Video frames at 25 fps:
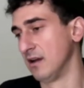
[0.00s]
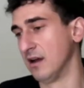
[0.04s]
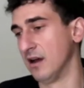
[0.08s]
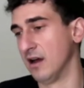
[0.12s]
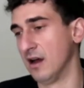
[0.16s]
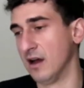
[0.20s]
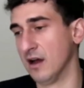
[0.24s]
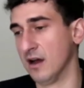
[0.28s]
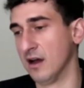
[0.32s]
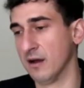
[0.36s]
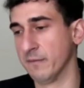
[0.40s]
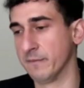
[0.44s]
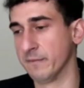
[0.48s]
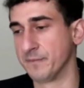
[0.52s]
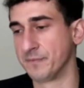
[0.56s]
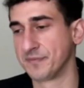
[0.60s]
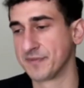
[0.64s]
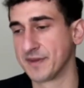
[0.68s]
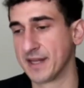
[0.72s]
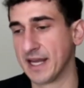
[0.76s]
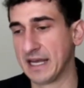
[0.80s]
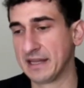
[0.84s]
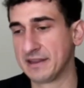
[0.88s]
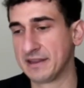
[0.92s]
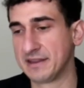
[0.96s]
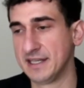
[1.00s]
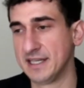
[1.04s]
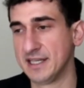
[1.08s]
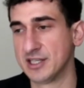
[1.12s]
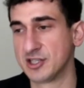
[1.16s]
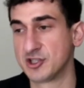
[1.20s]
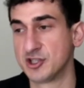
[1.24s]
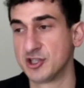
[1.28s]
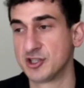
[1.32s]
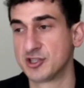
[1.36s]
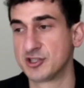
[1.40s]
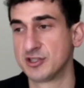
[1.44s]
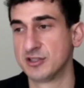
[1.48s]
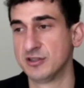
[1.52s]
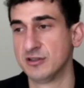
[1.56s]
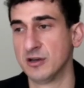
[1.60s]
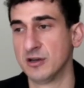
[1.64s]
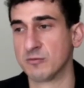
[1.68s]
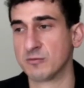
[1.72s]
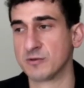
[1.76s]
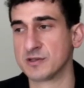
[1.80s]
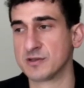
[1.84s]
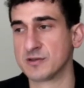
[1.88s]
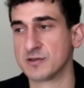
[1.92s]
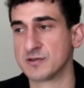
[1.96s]
Um, I think it's just a
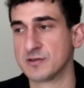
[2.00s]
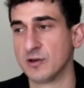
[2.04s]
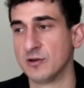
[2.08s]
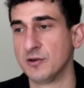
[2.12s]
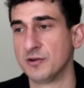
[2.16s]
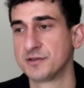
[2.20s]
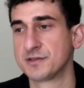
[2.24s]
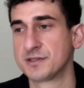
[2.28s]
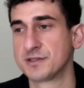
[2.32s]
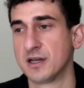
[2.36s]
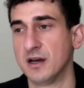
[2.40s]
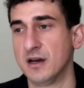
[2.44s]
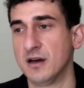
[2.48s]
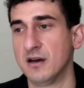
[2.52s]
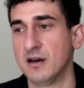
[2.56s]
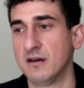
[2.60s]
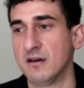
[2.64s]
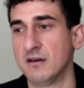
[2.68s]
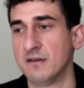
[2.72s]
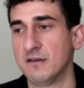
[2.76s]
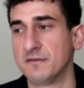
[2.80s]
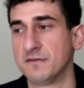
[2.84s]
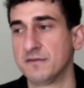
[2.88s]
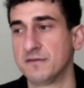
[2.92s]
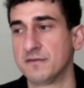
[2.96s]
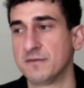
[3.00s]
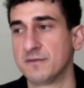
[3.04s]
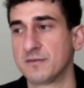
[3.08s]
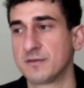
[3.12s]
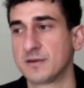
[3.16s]
result of